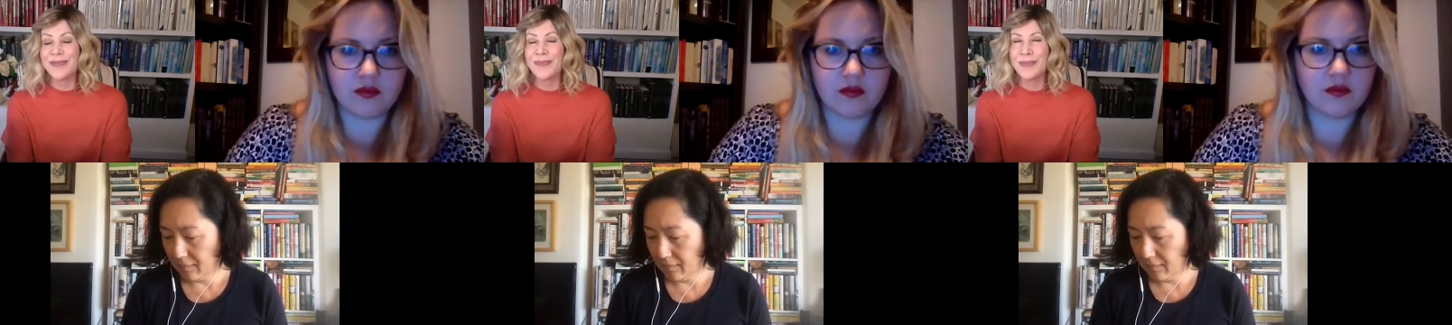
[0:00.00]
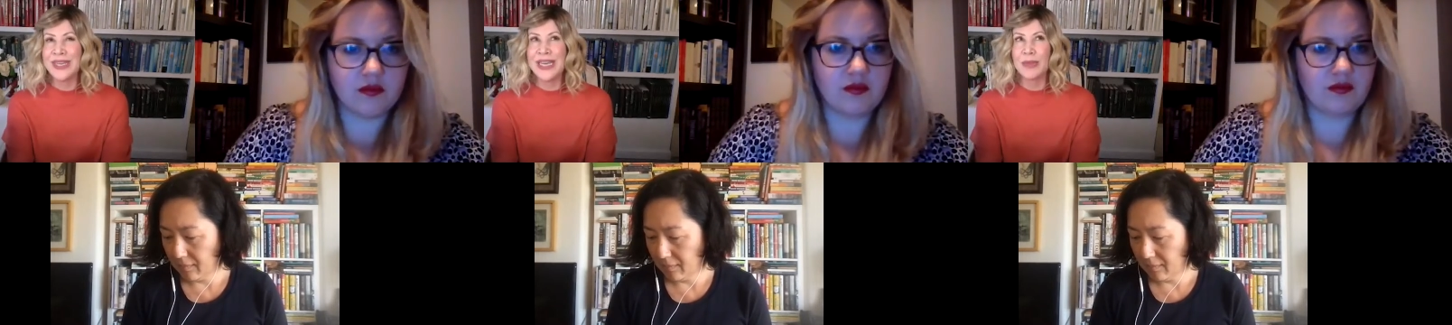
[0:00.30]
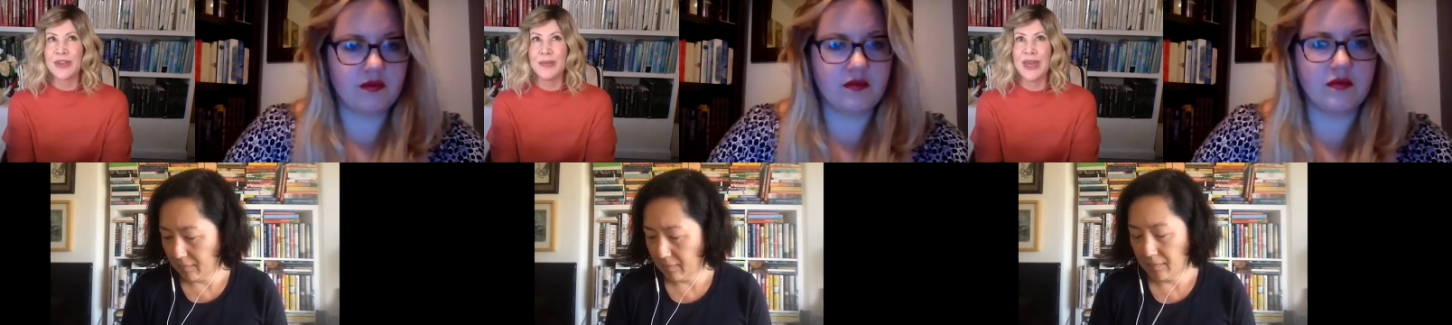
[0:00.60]
Speaker 1: being able to
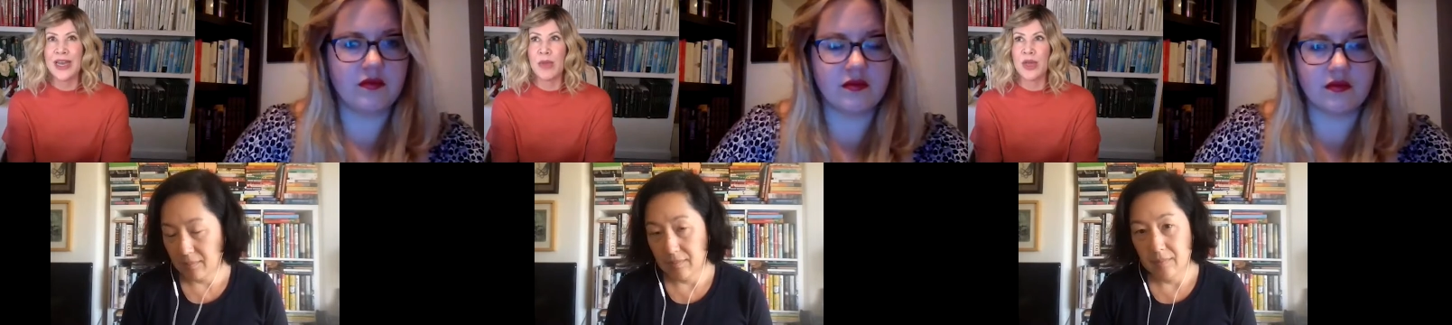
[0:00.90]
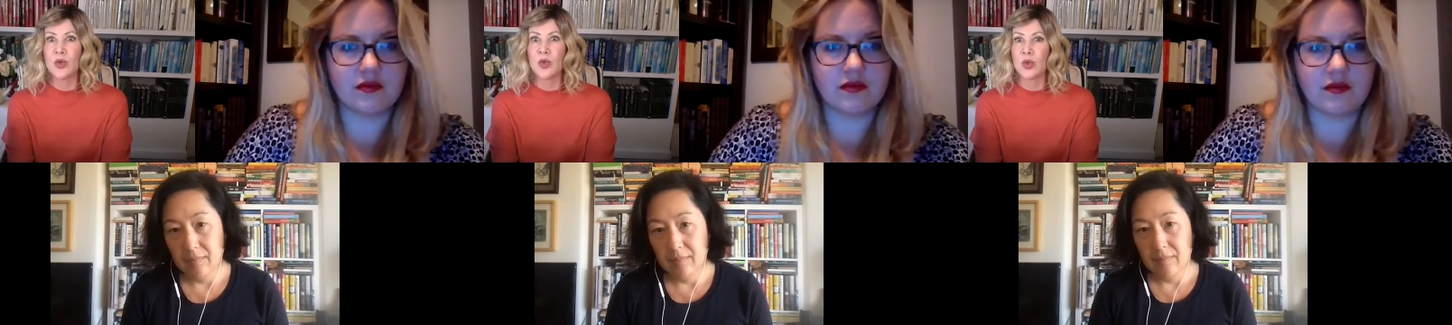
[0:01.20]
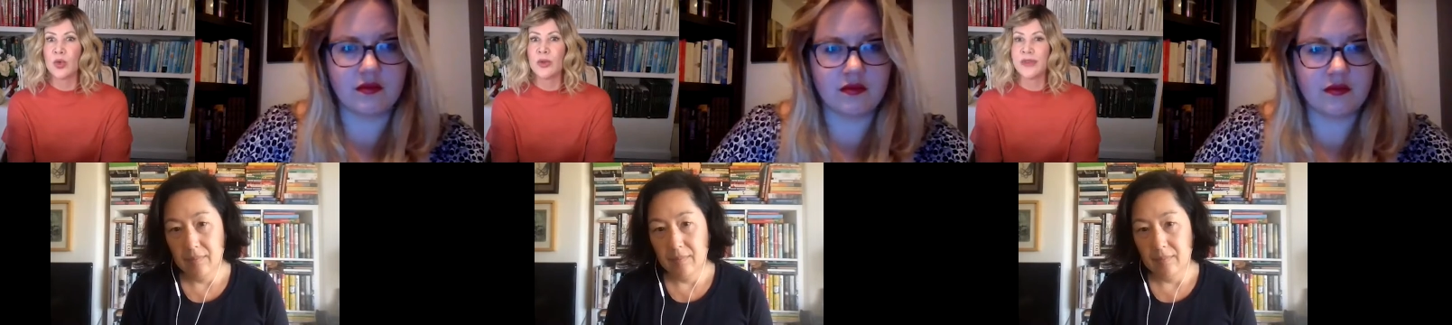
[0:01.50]
make up my own
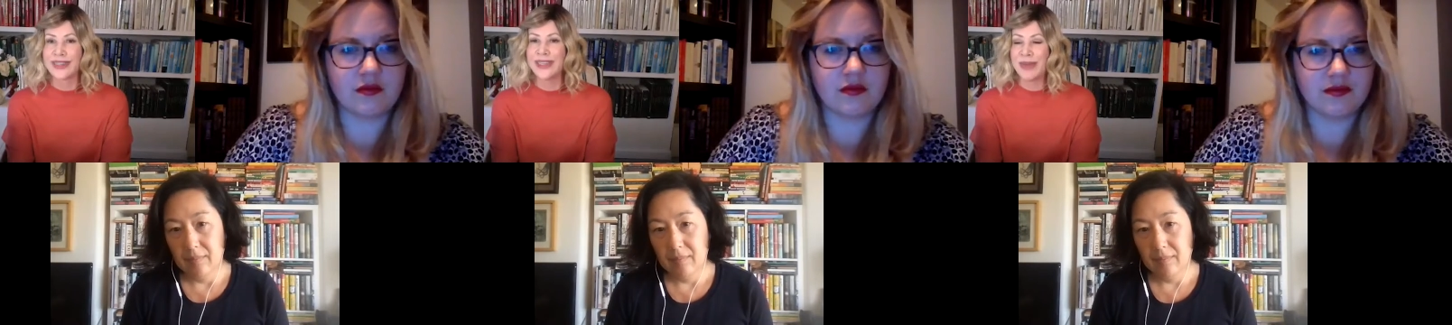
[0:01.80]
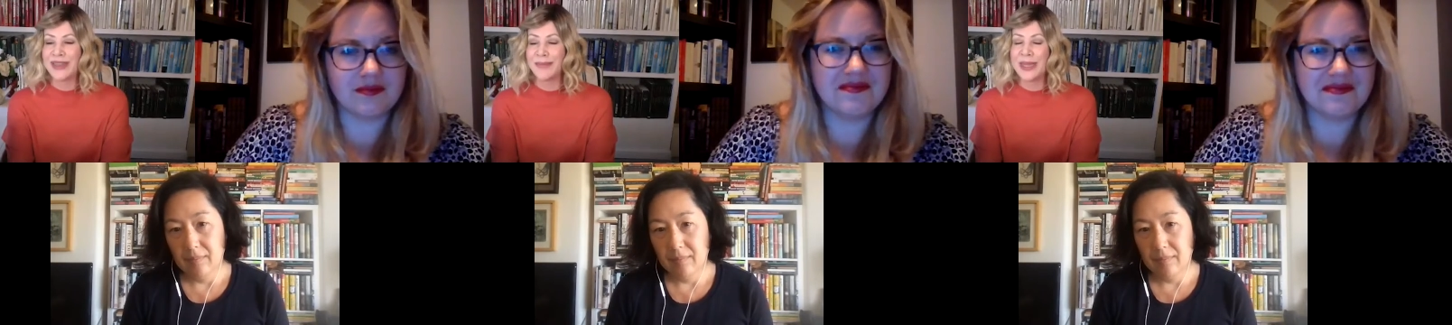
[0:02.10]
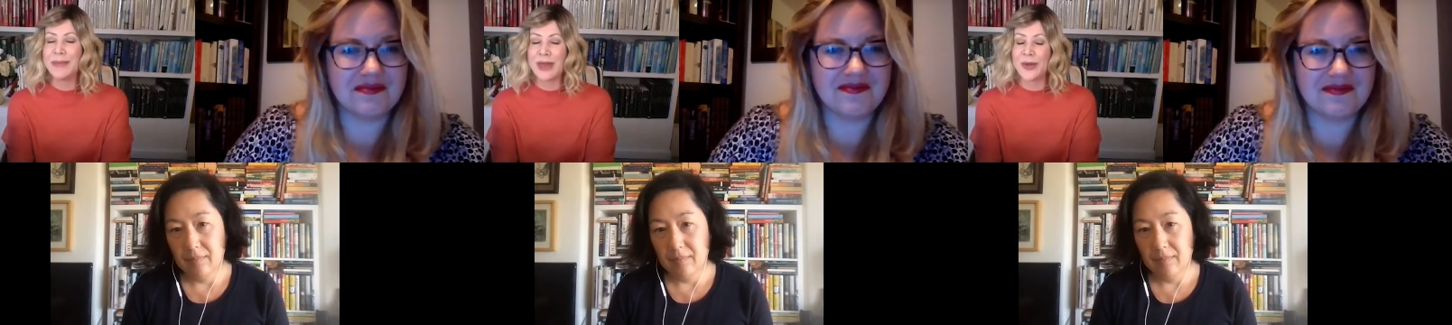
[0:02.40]
rules in my in
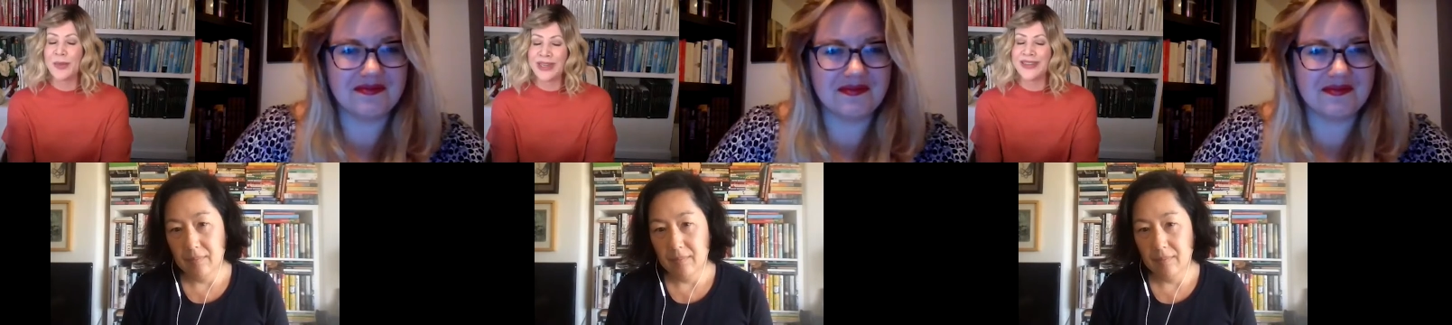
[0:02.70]
my own places